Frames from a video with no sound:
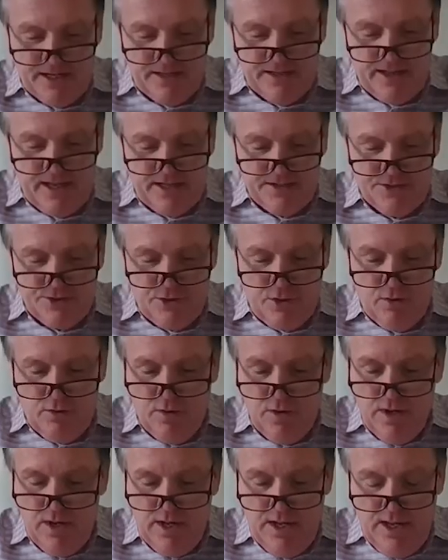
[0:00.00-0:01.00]
take that.
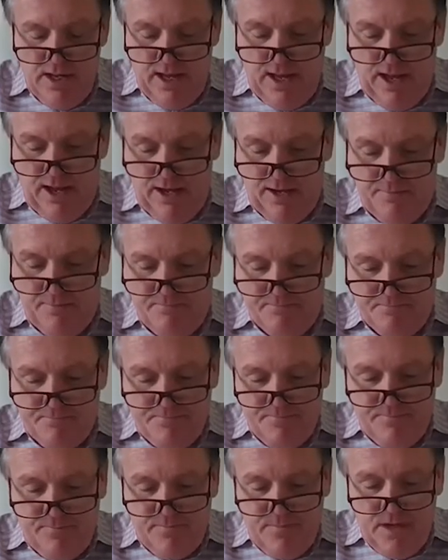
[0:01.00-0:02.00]
So
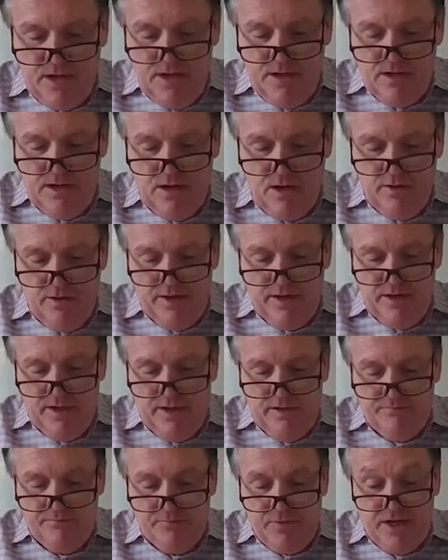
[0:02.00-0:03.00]

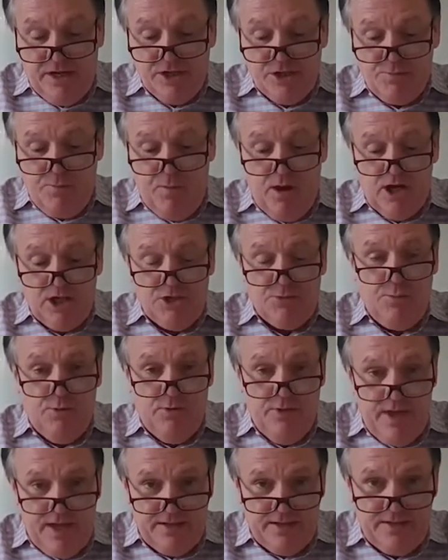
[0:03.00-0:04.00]
it is
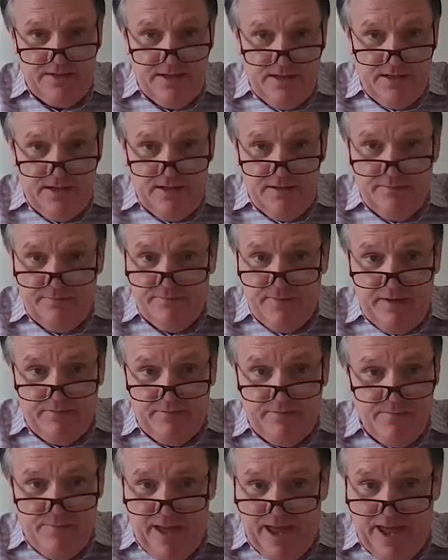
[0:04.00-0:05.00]
possible that
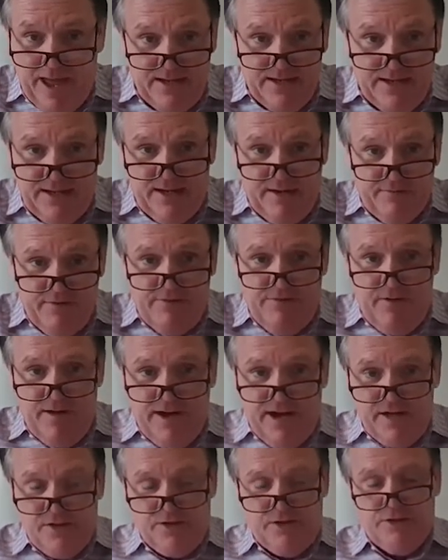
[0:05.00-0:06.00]
every bank and every
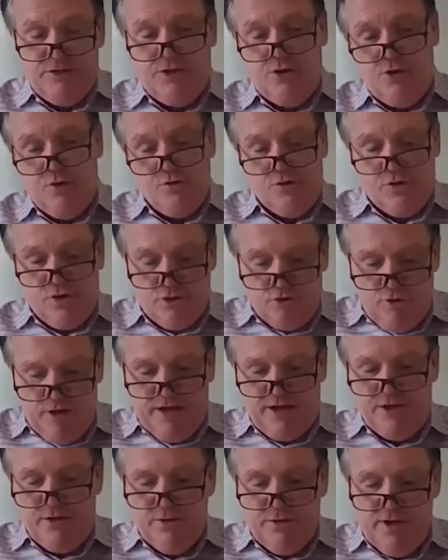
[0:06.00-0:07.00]
financial institution,
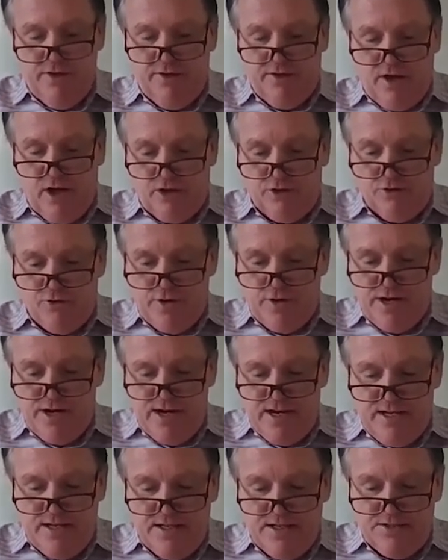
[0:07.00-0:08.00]
credit union in the
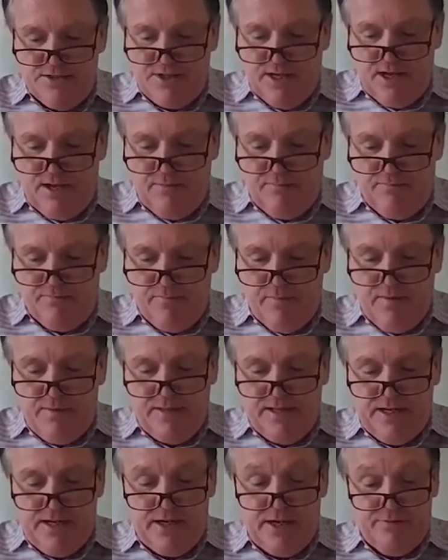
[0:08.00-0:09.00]
country is
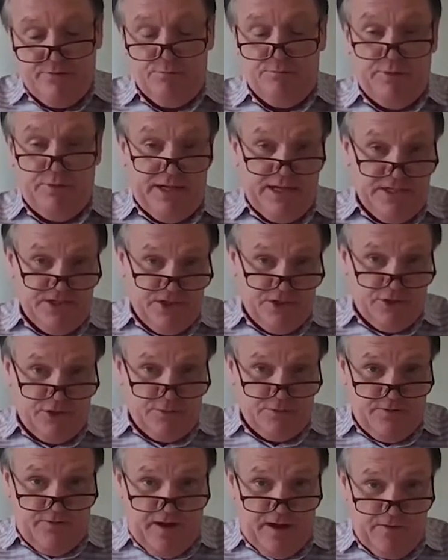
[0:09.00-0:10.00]
maybe in a different place in
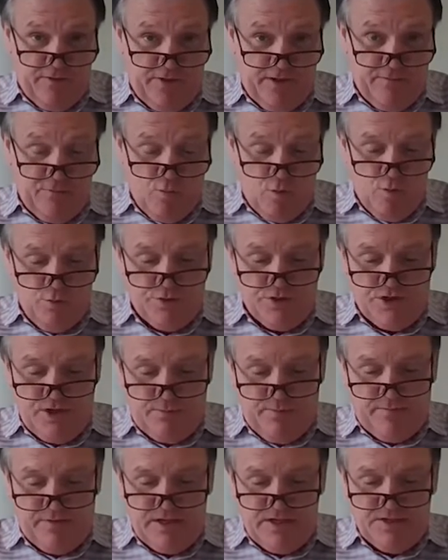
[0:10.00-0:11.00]
terms of how they've rolled
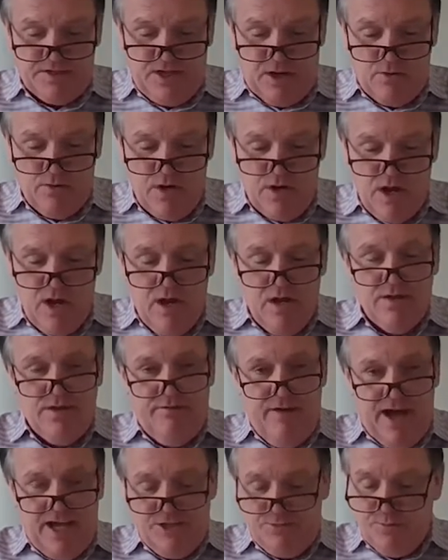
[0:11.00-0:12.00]
some of these out.
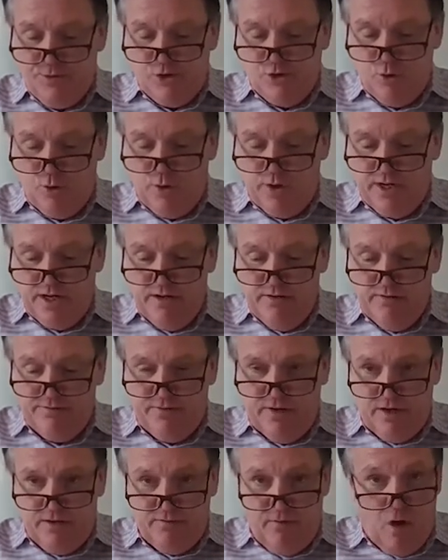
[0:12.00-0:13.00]
The vast majority
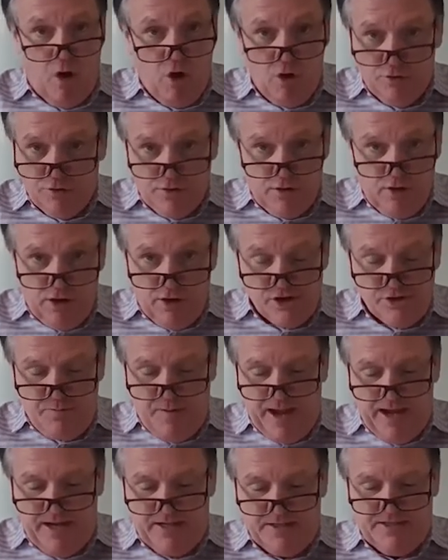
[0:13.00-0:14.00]
of all the
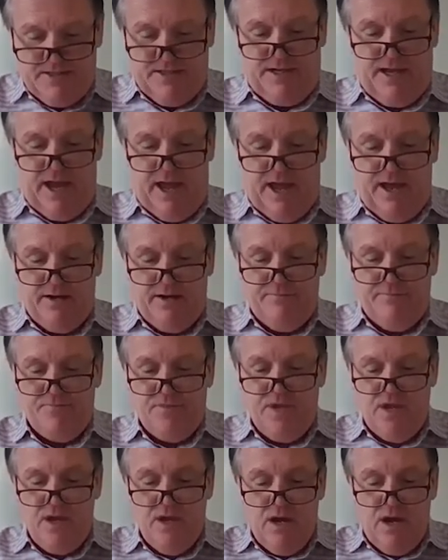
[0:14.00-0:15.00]
large banks in Canada